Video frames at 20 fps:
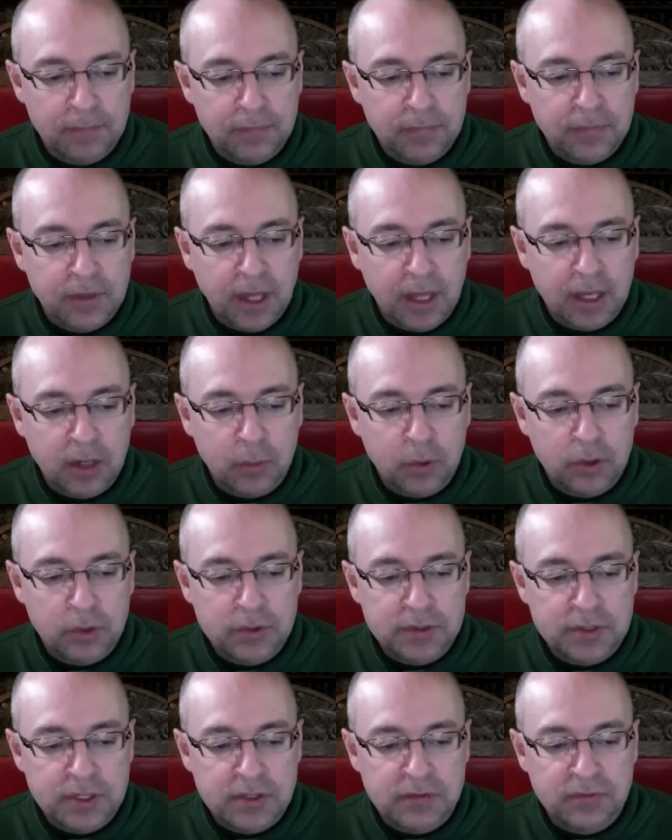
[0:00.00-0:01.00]
Anyone who
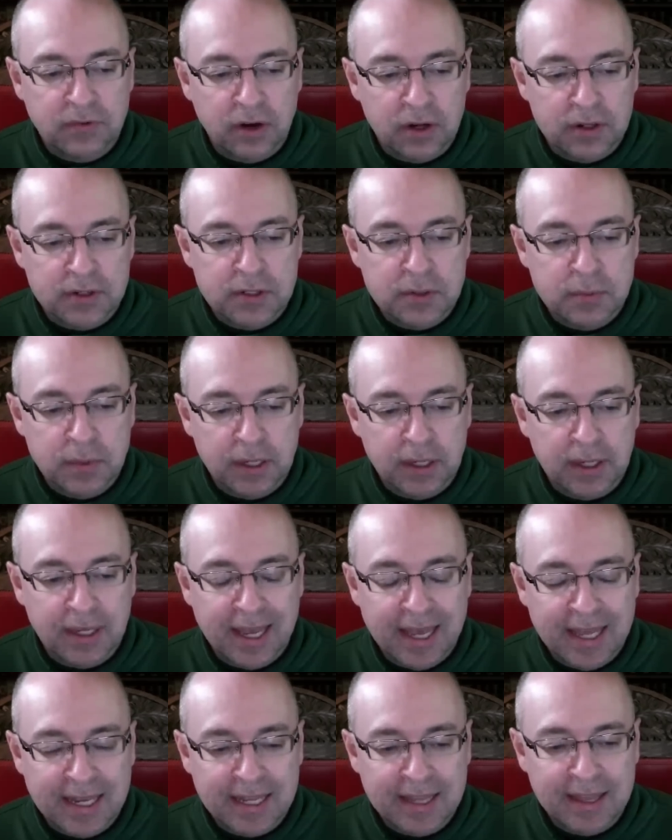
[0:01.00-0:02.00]
says Vox is making
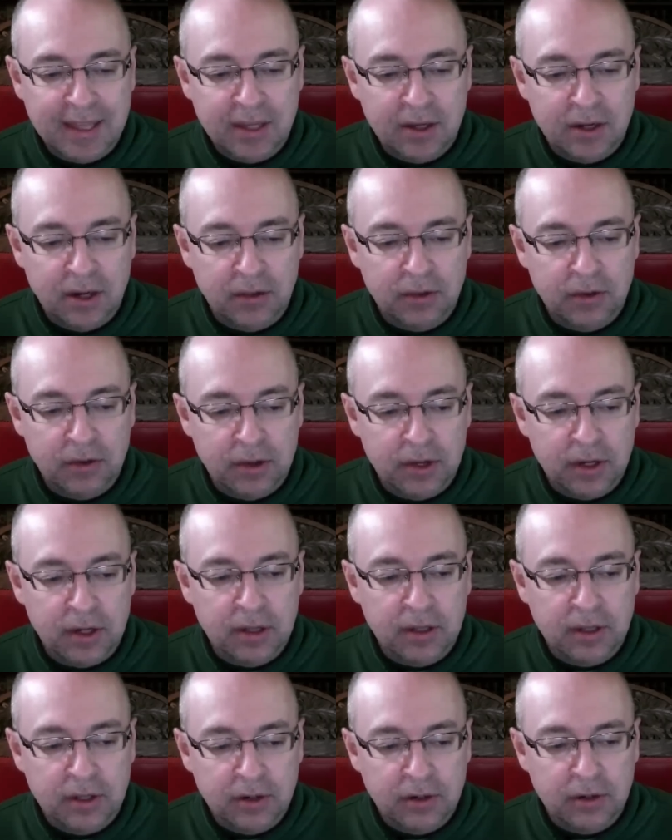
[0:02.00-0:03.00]
anything other than a
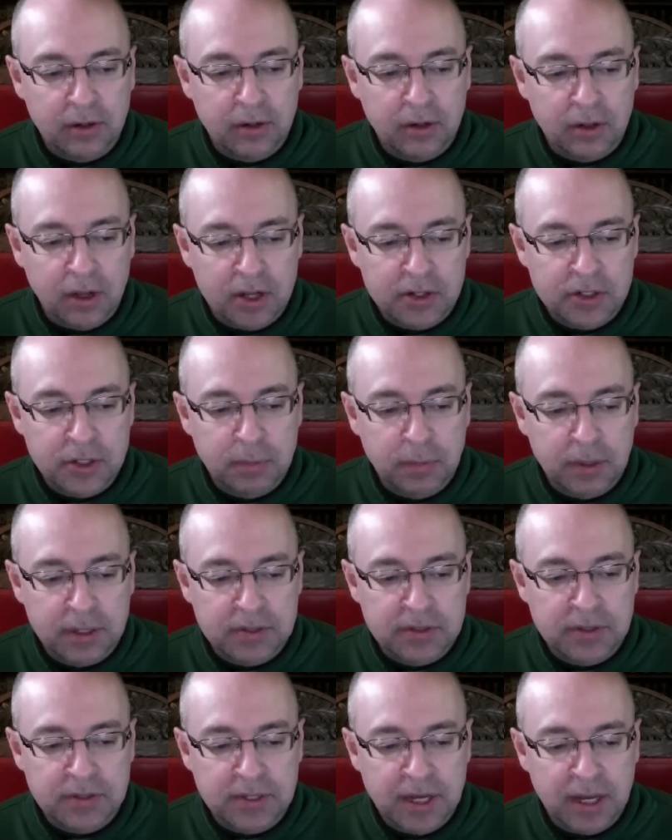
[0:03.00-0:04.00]
clear, logic-based
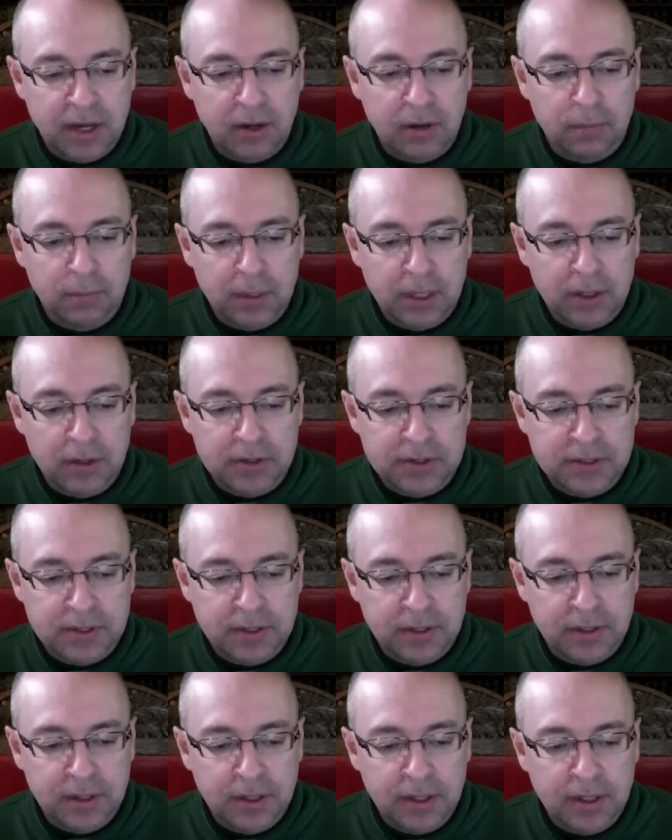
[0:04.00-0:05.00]
attack on Peterson
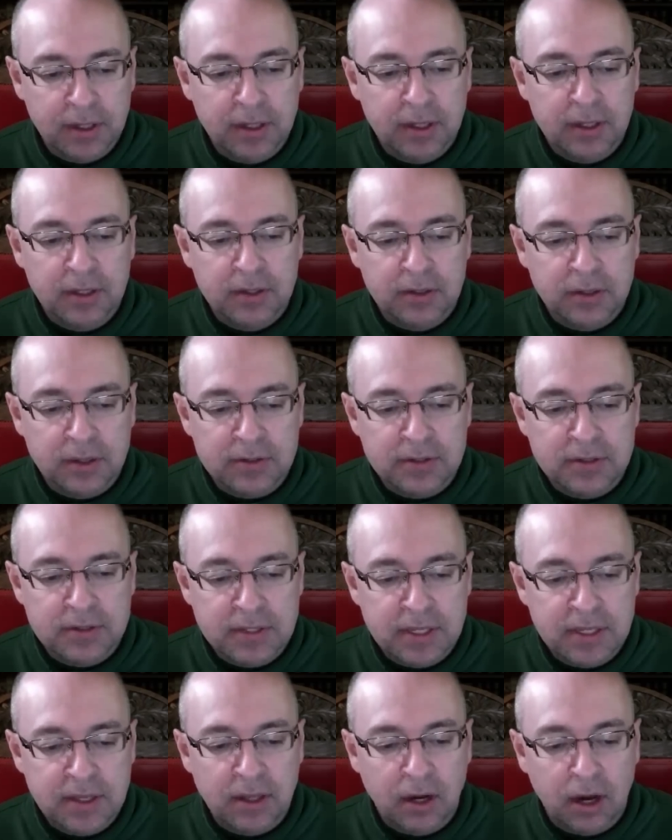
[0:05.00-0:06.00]
doesn't see
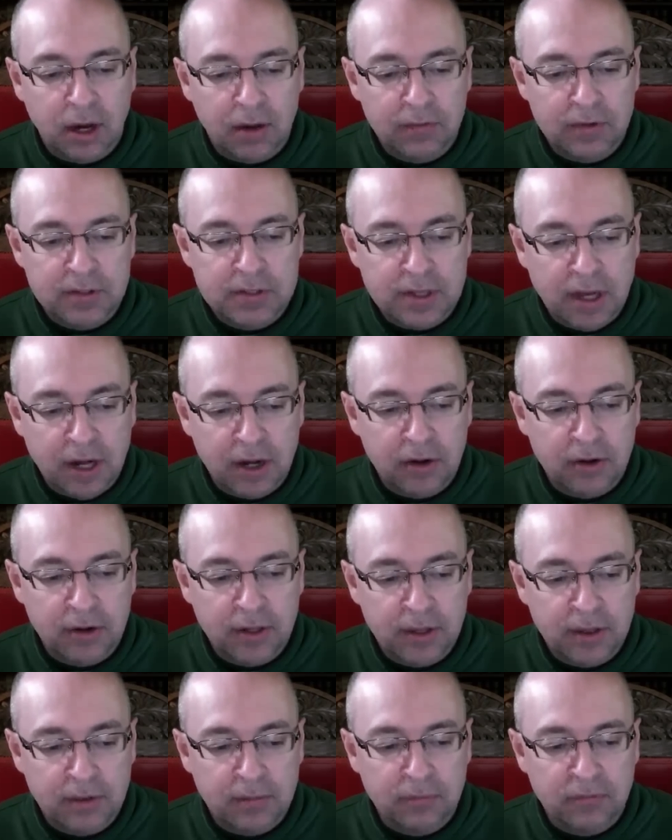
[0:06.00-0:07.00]
the obvious irony
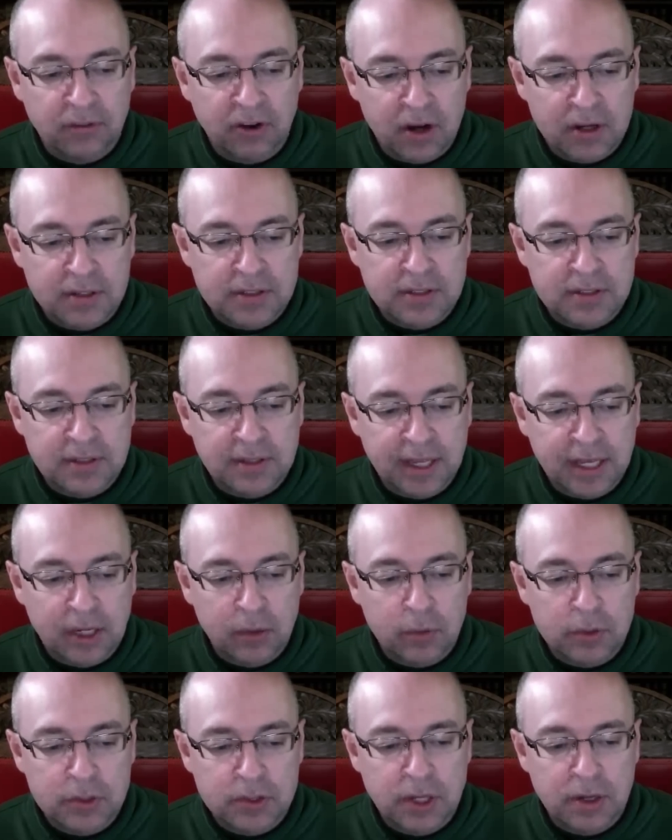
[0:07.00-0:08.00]
that Vox's
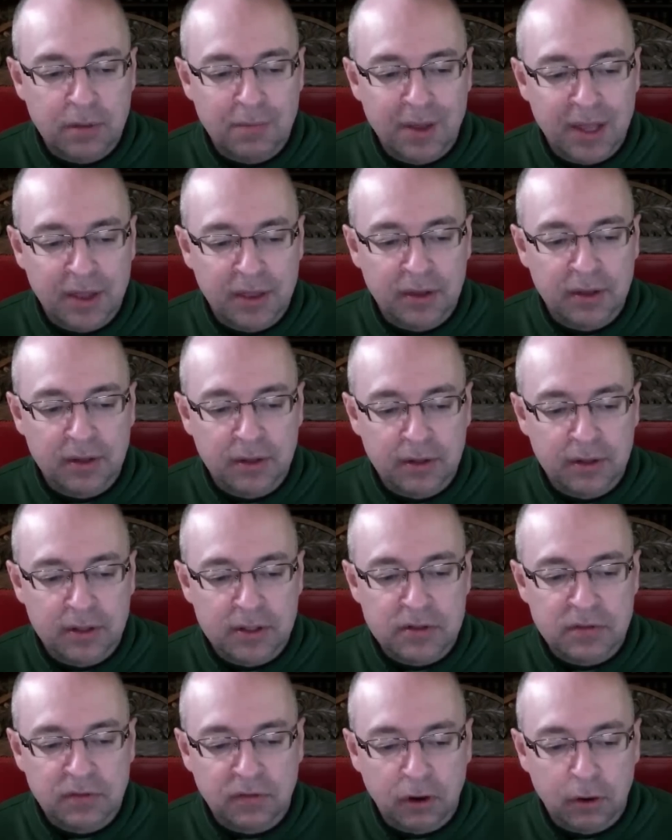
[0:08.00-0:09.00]
language and method is
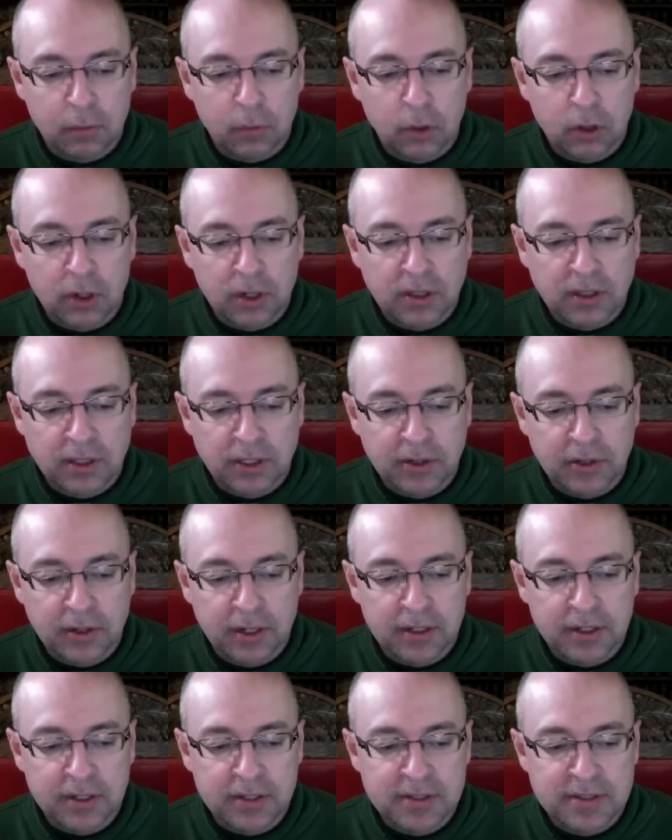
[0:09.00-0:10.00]
far more clear
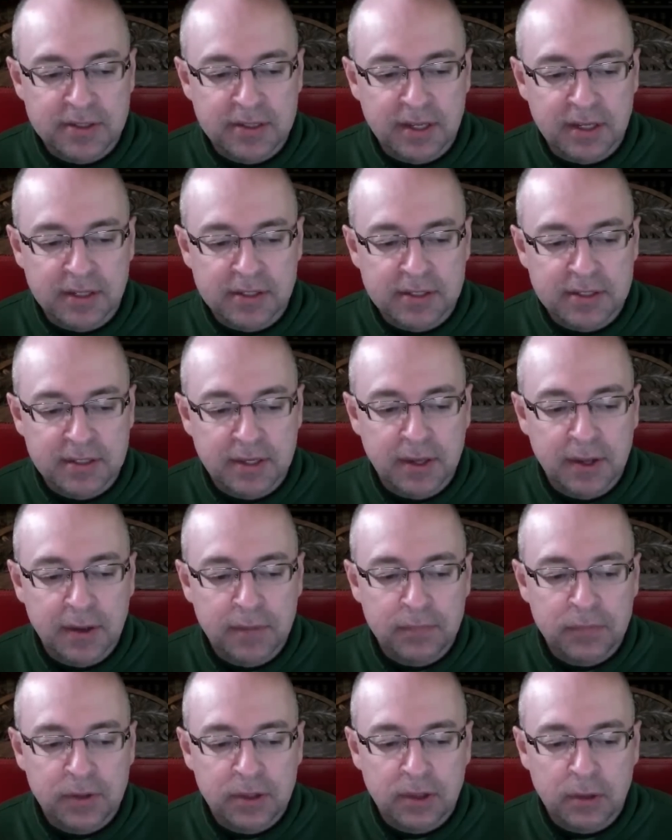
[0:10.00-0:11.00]
and concise
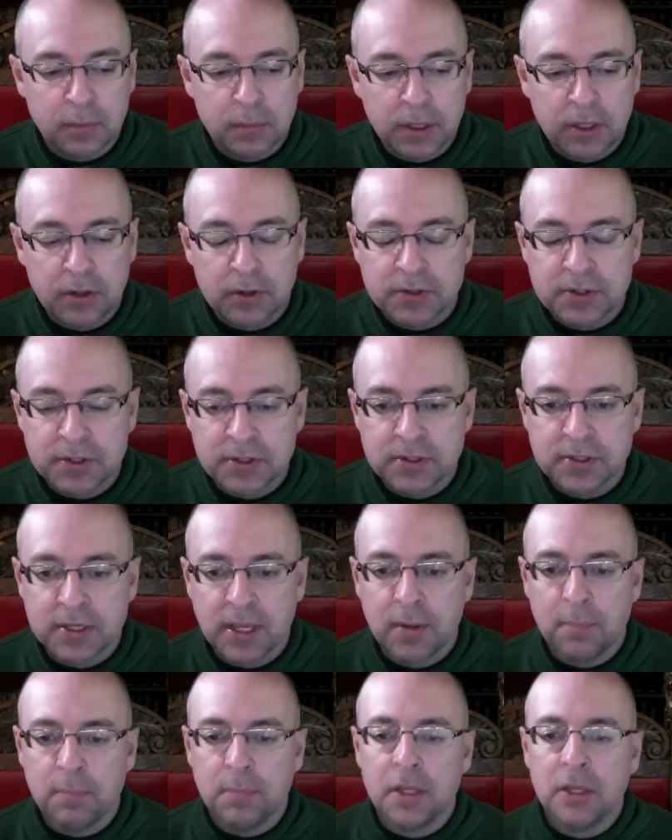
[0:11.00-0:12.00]
than Peterson's
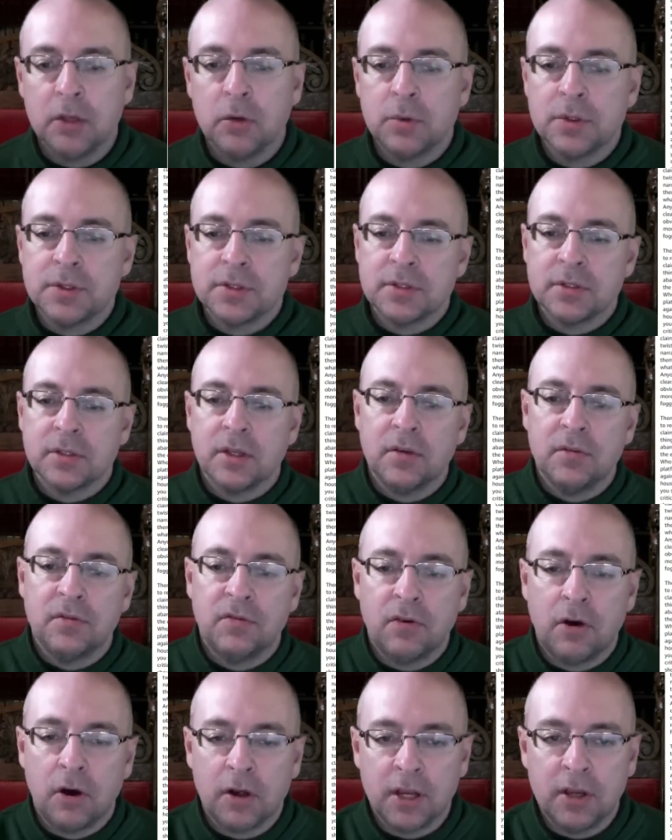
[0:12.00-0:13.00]
ambiguous and
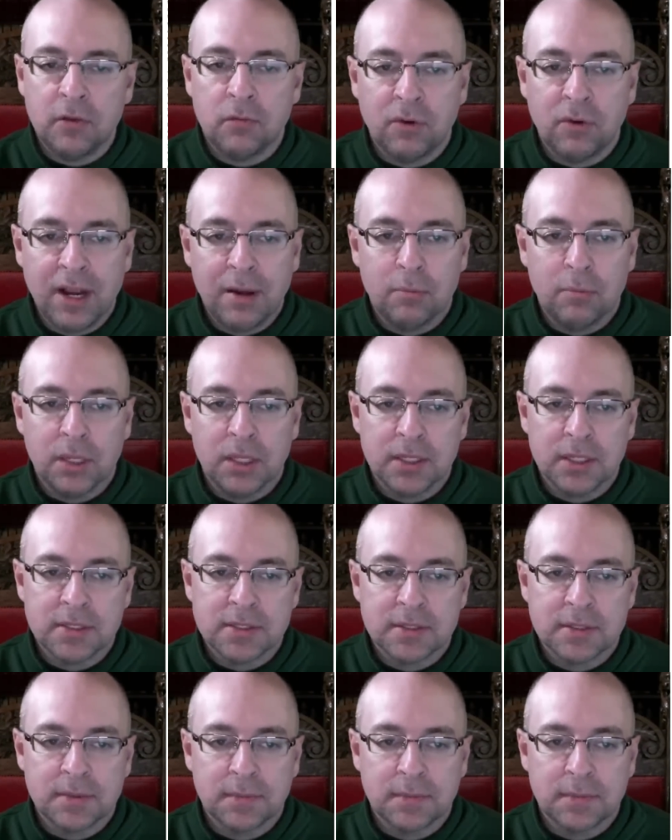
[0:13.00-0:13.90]
foggy ramblings.